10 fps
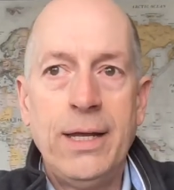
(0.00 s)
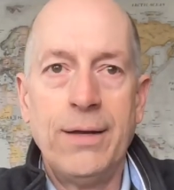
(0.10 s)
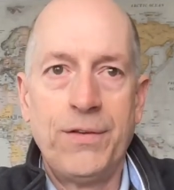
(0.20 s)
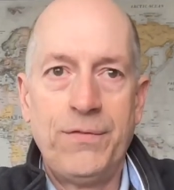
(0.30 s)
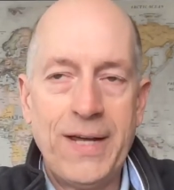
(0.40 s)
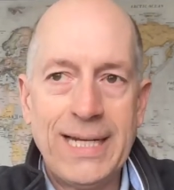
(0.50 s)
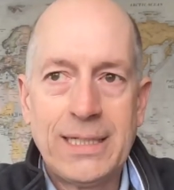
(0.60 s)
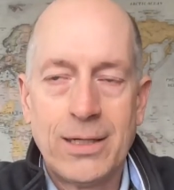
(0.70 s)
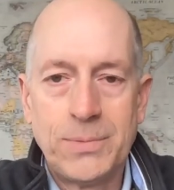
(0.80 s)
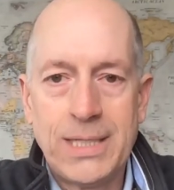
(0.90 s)
If the Fed
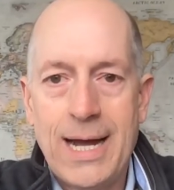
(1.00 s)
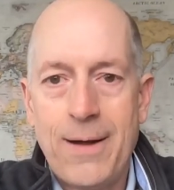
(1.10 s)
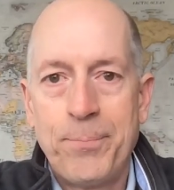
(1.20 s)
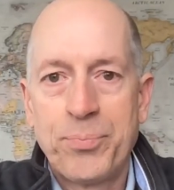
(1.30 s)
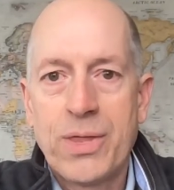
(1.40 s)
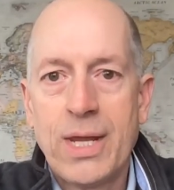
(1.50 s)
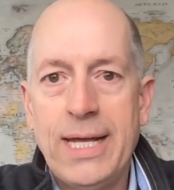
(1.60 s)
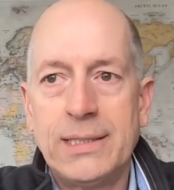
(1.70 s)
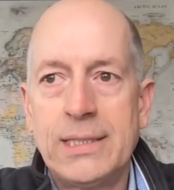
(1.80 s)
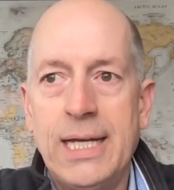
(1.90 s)
comes out
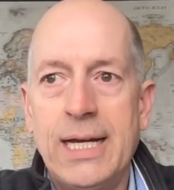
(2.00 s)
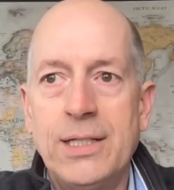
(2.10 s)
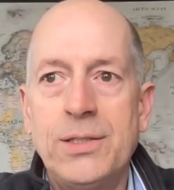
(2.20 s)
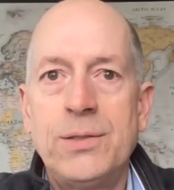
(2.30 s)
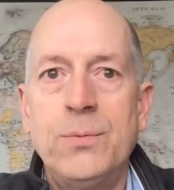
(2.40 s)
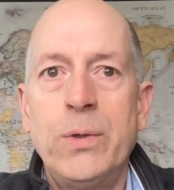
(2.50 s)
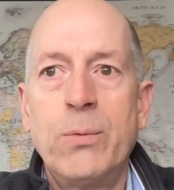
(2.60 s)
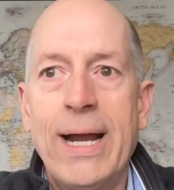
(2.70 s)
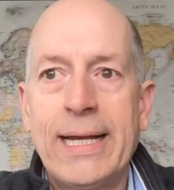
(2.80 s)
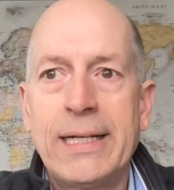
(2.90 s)
and says, we
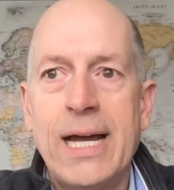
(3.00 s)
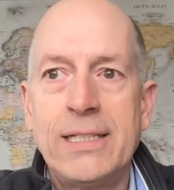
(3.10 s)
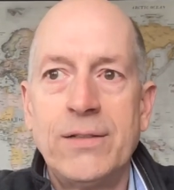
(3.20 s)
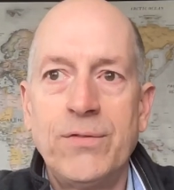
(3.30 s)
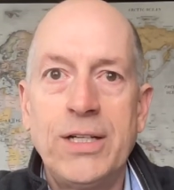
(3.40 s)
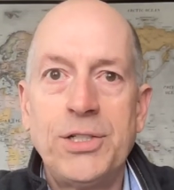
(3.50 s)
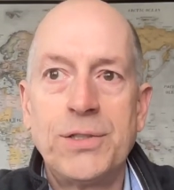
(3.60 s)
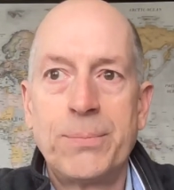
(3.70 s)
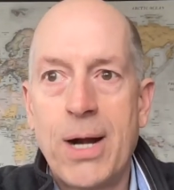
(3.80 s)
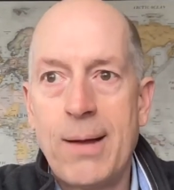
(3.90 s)
recognize
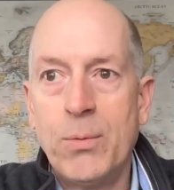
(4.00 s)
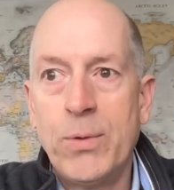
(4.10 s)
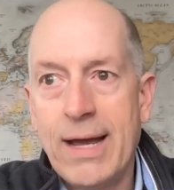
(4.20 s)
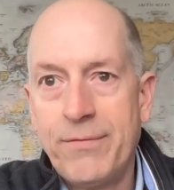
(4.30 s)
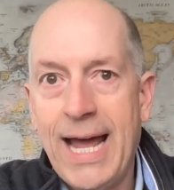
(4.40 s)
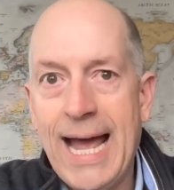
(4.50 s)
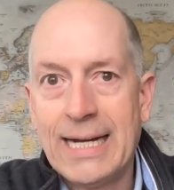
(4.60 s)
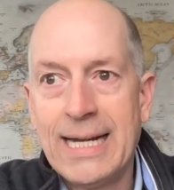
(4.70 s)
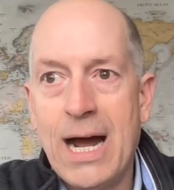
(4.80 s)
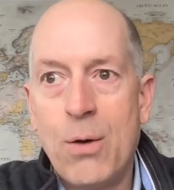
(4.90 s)
inflation's a problem, we have to
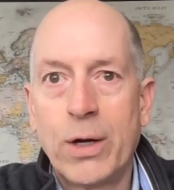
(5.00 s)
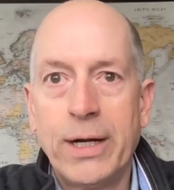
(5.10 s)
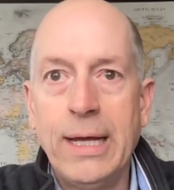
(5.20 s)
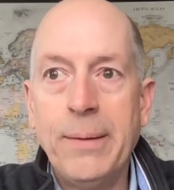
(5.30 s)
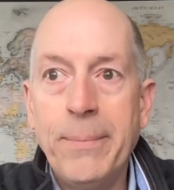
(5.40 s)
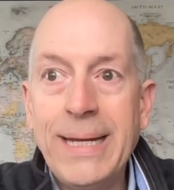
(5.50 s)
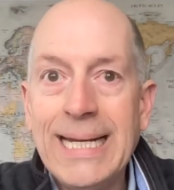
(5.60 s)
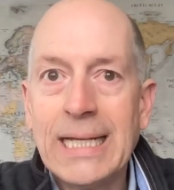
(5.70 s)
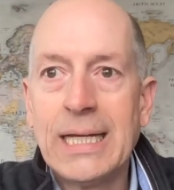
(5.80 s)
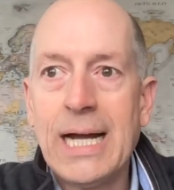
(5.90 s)
act now, we're going to
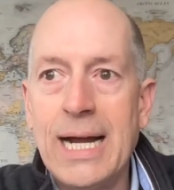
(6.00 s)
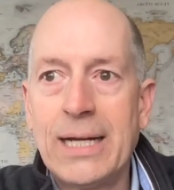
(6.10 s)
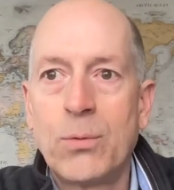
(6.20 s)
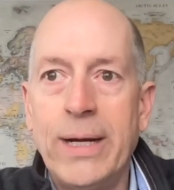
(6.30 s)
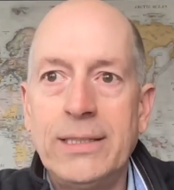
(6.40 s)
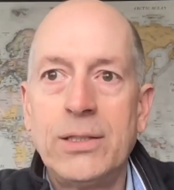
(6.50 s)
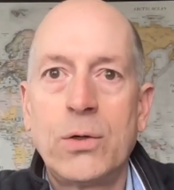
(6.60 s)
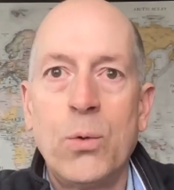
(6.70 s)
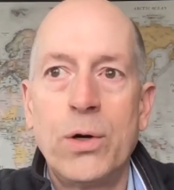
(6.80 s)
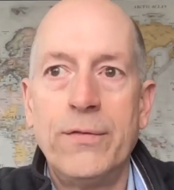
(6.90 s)
immediately hike rates a
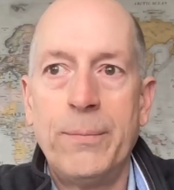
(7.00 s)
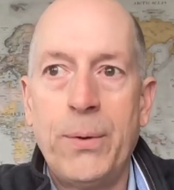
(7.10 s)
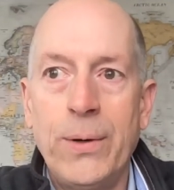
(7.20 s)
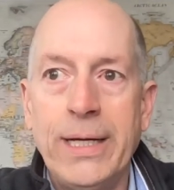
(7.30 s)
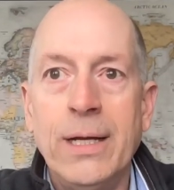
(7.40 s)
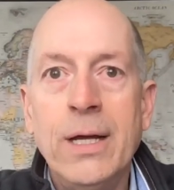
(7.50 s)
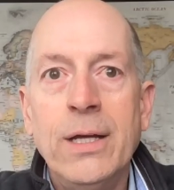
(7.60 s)
quarter of a point,